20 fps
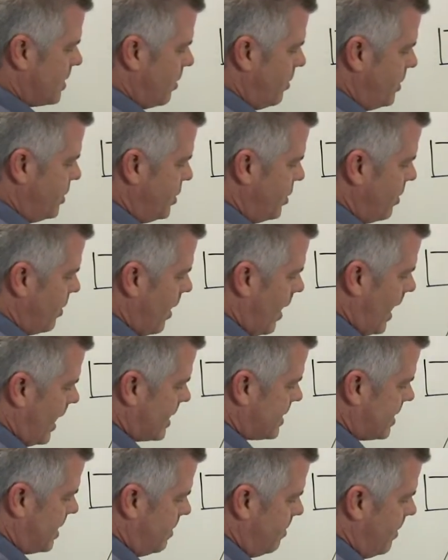So when you are
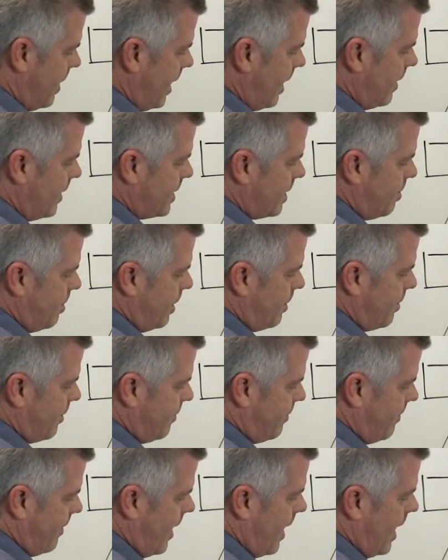actually mailing to
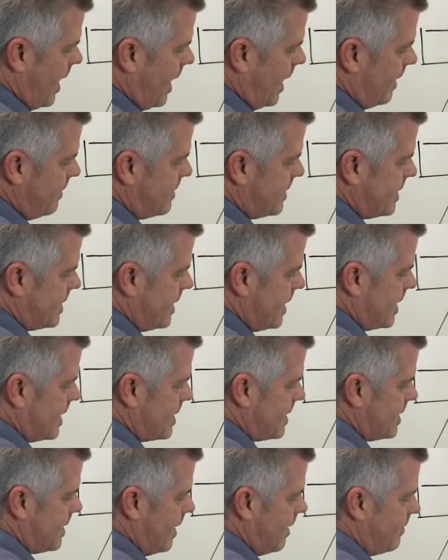people 5,
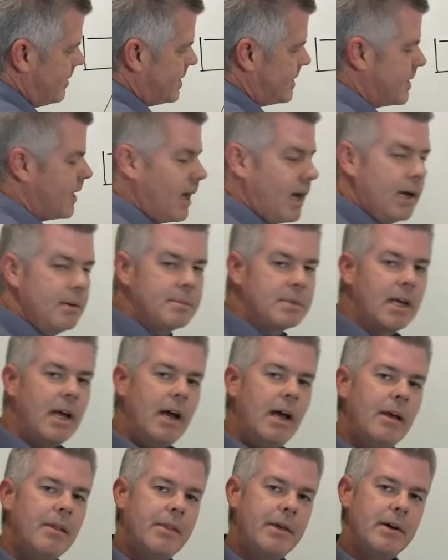6, 7 times,
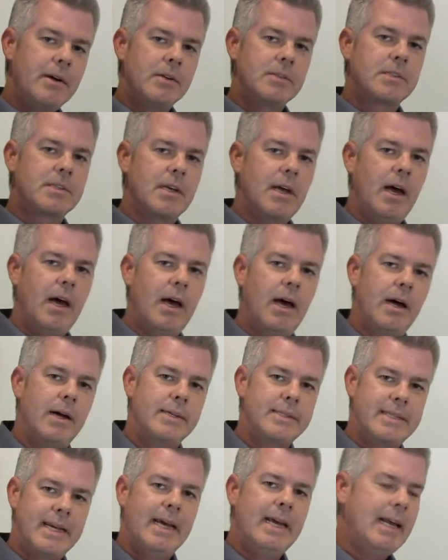there's
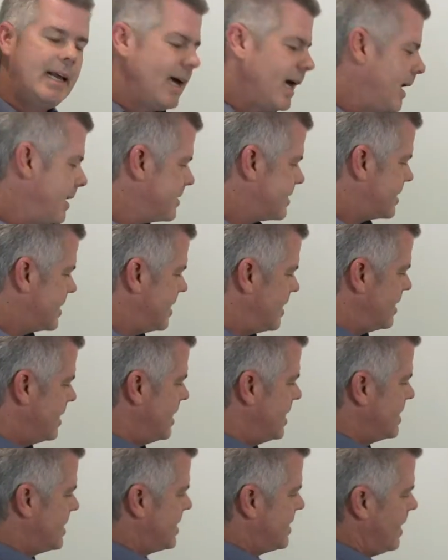data out there
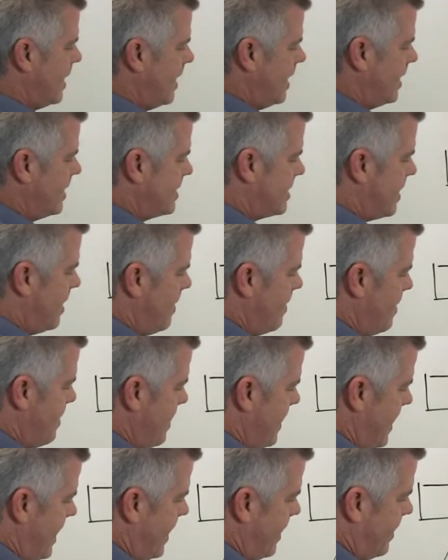that says
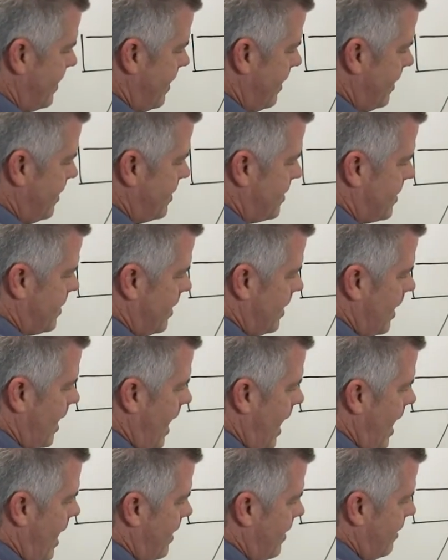those
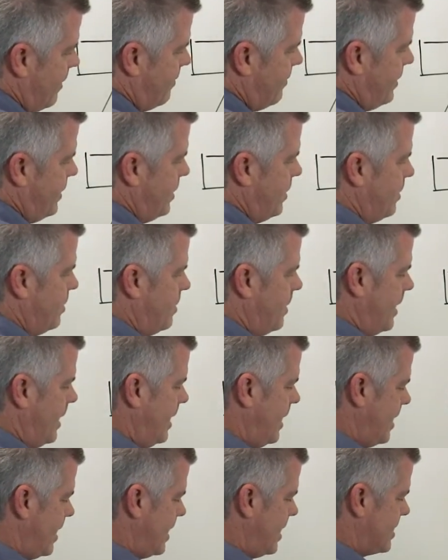latter few
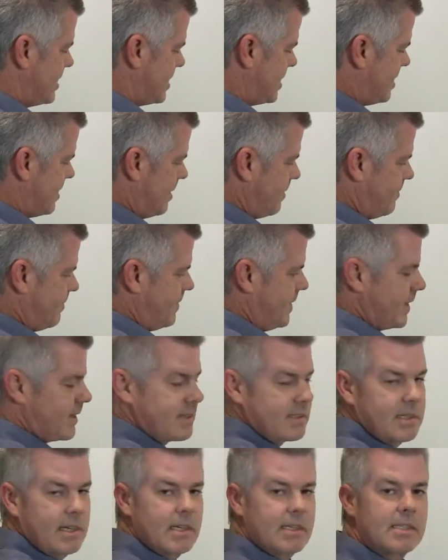hits, the
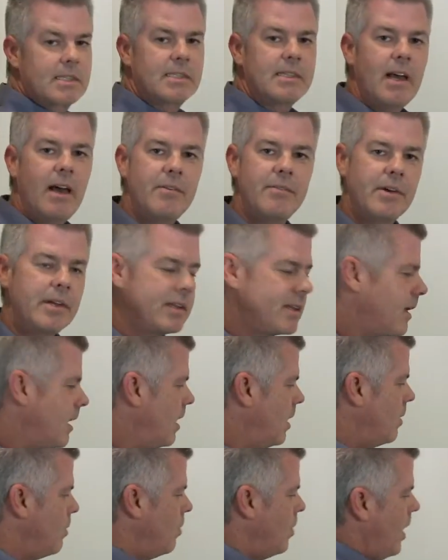5th, 6th, 7th,
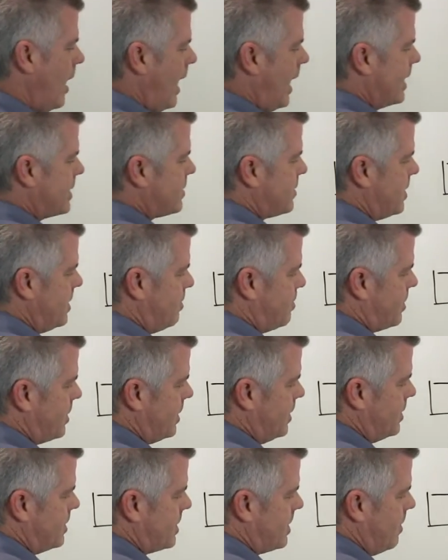will actually
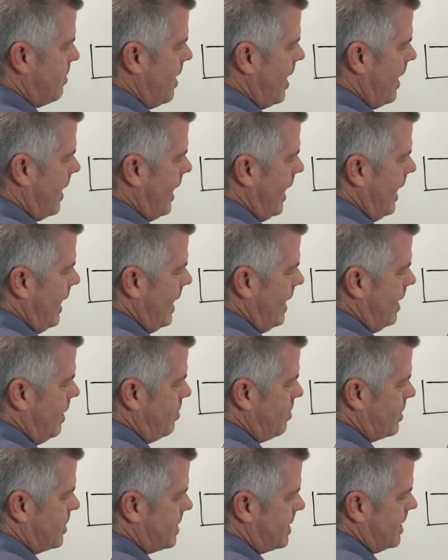produce about
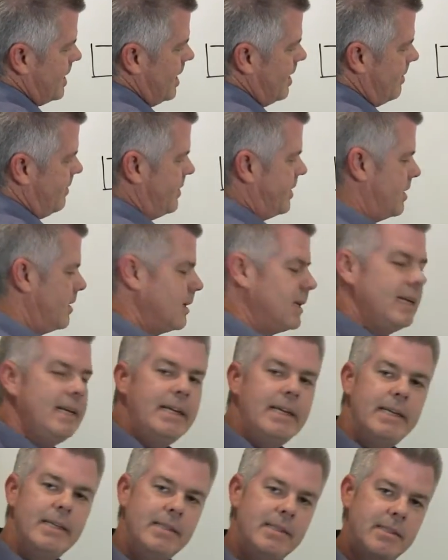80% of your
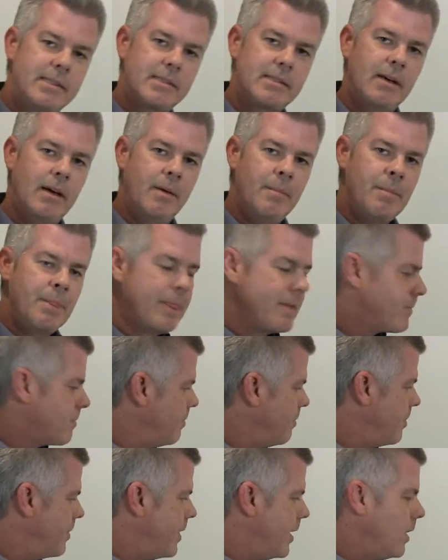leads
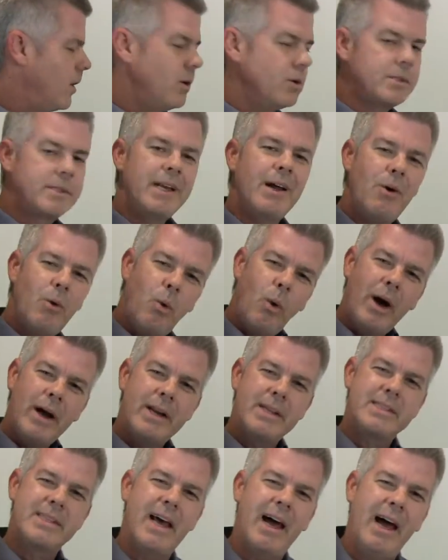from those. Now, why
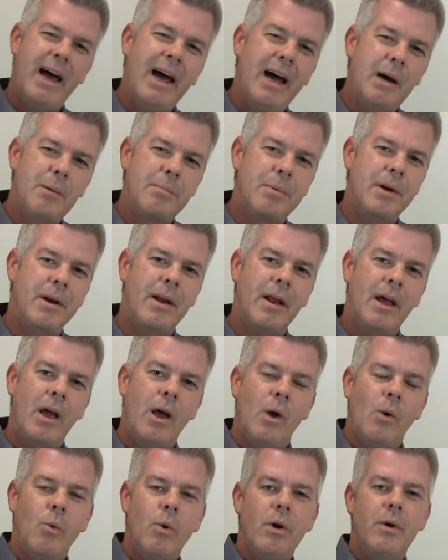does that happen?
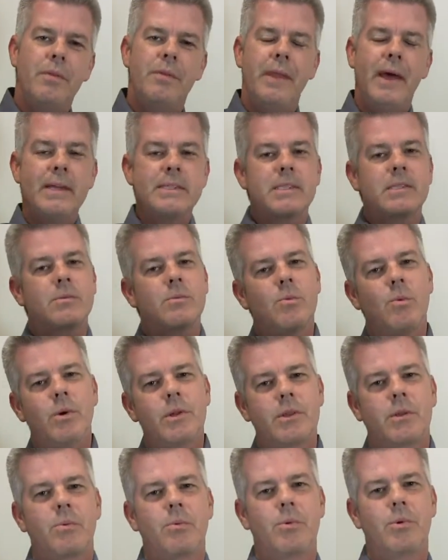Well, that's
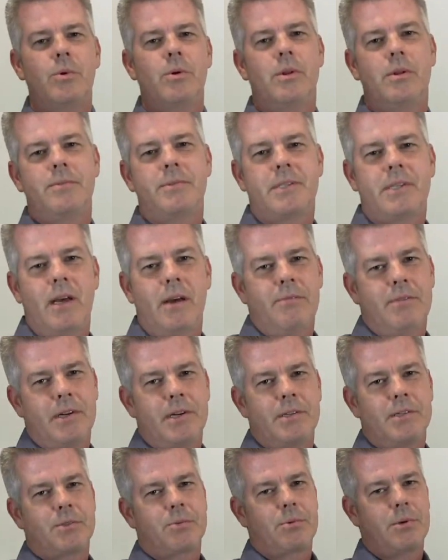what the rule of
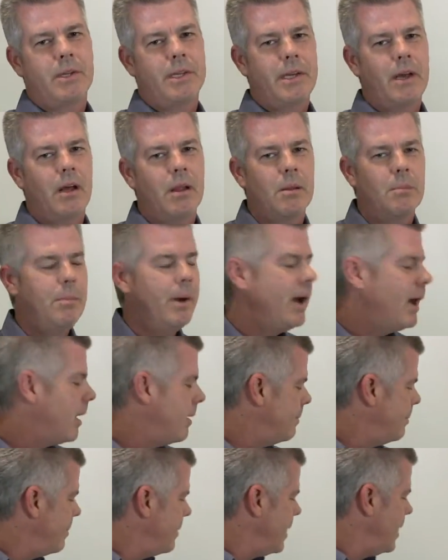7 is really all
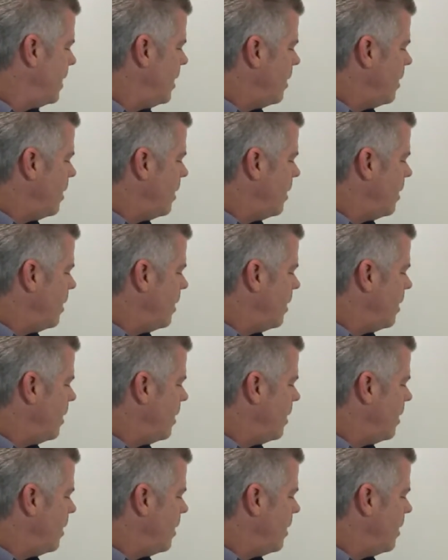about.